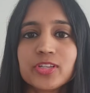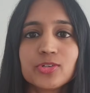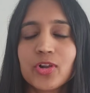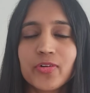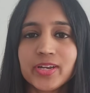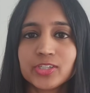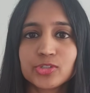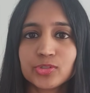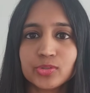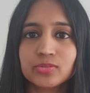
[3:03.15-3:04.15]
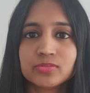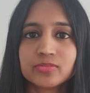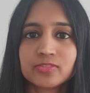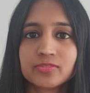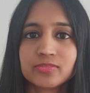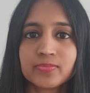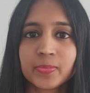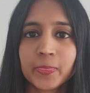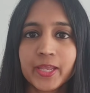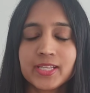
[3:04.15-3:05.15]
what is already true.
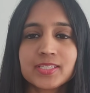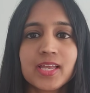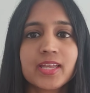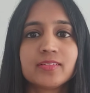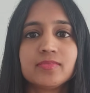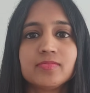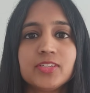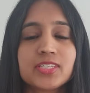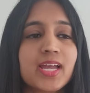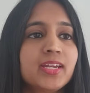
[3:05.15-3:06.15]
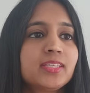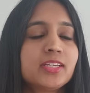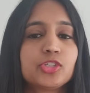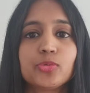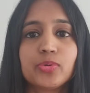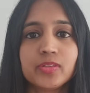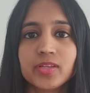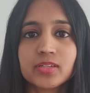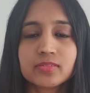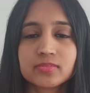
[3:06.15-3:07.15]
It's like deciding that you're
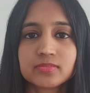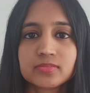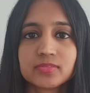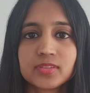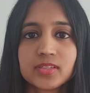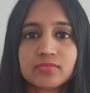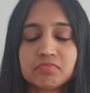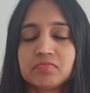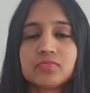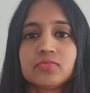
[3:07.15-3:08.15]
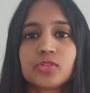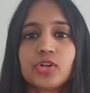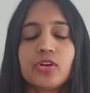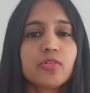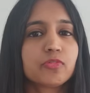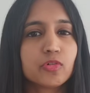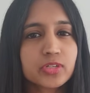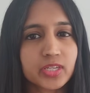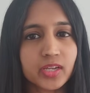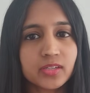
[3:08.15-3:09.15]
breathing. You're not
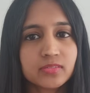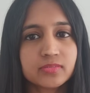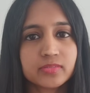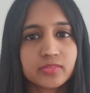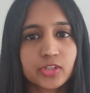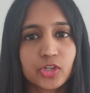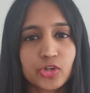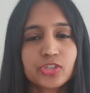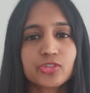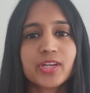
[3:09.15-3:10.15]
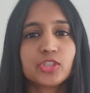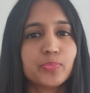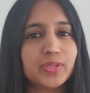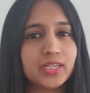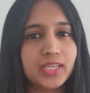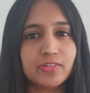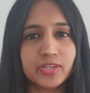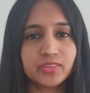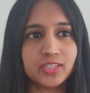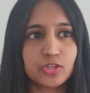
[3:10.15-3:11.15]
forcing it. You're not trying to believe
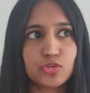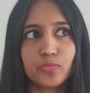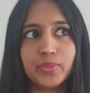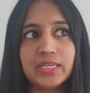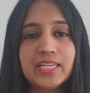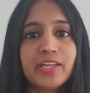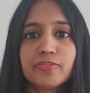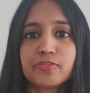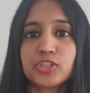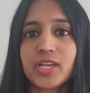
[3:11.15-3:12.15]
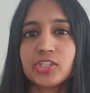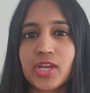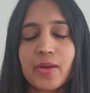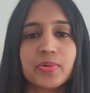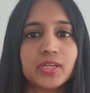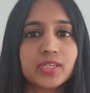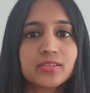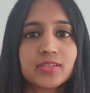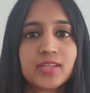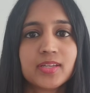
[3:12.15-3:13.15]
it. There's no belief change
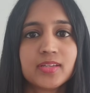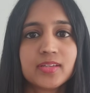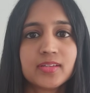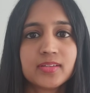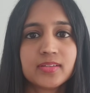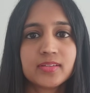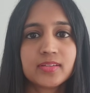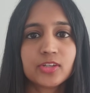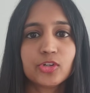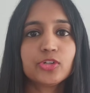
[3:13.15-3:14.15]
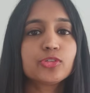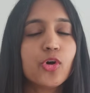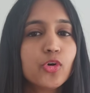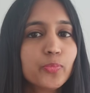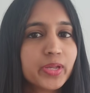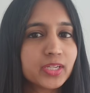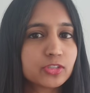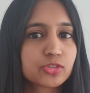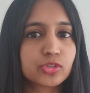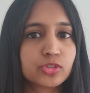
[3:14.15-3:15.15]
happening. You're not hoping
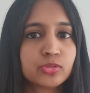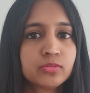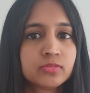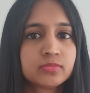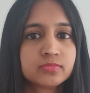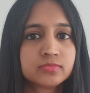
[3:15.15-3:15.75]
it's true.